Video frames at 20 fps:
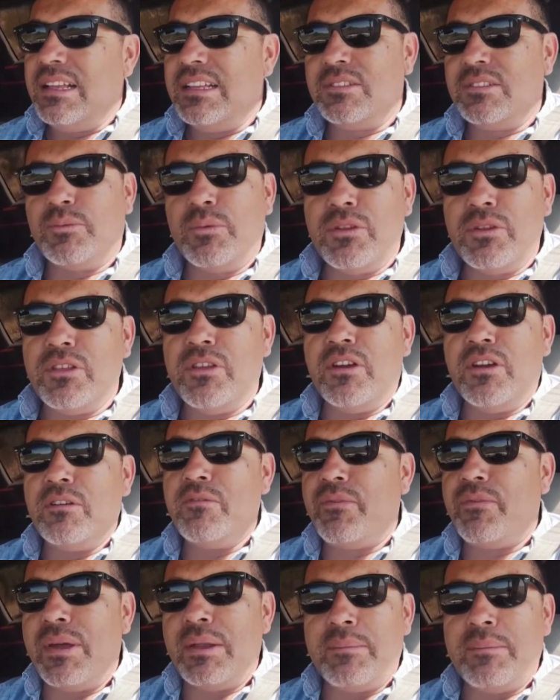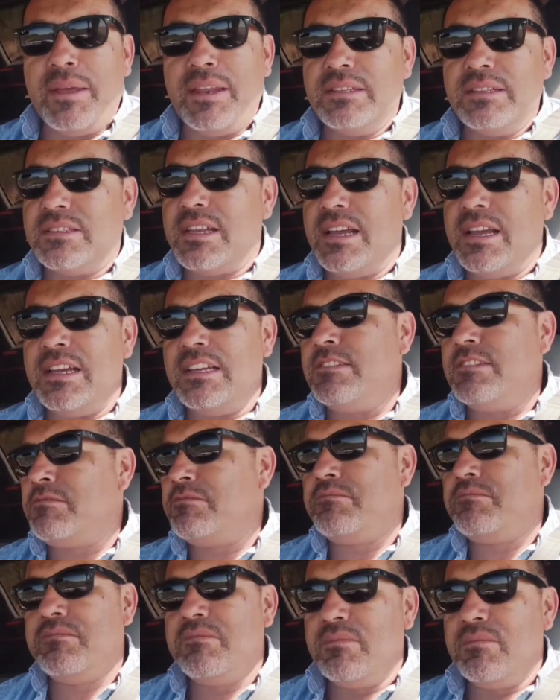It's really hard to find maintenance
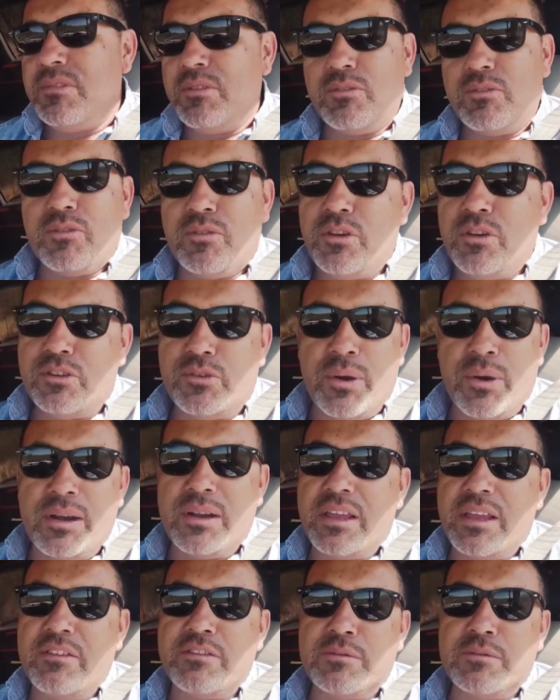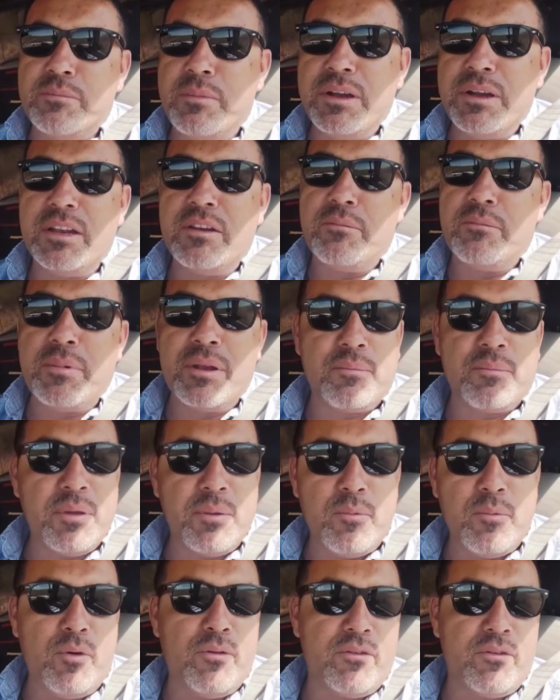guys. They're trying to give us money to bring
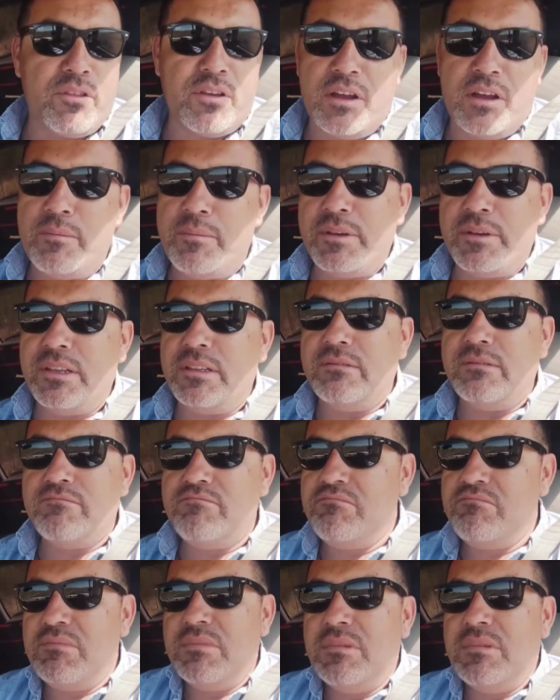people over to the company.